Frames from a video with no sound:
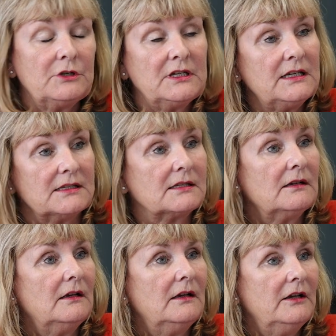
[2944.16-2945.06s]
what it is.
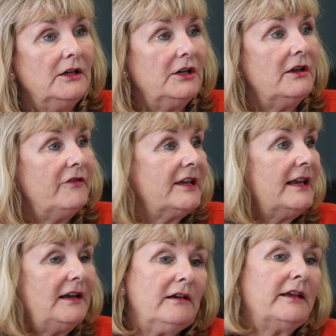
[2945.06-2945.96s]
If I
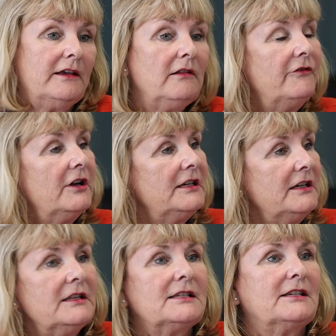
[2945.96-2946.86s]
get lucky, I'll find
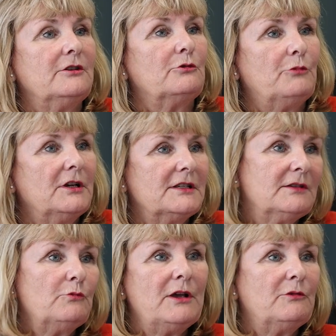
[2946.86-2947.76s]
another skilled
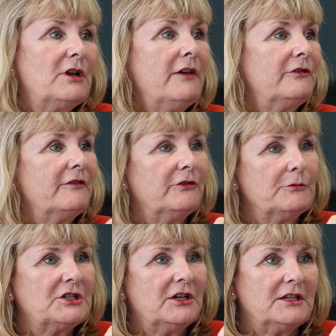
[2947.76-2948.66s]
person covering for
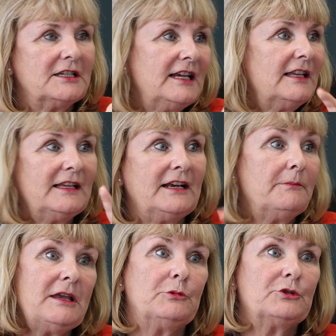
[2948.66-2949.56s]
maternity, and then
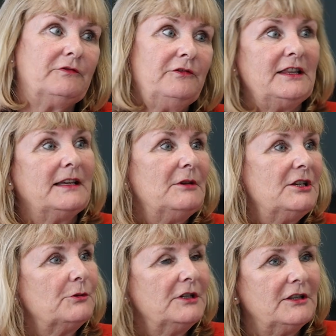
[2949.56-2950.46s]
I'm able to fit them
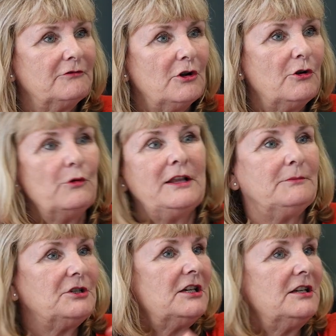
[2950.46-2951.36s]
into another role when
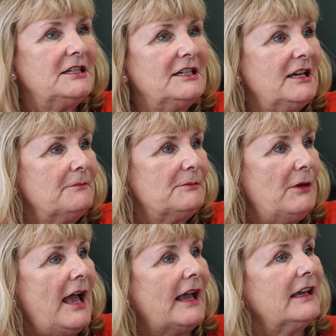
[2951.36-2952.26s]
the maternity comes
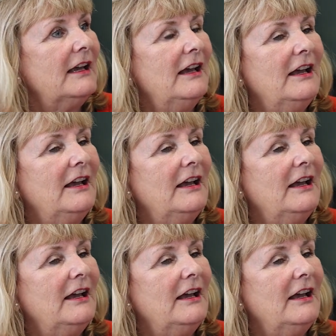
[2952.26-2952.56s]
back.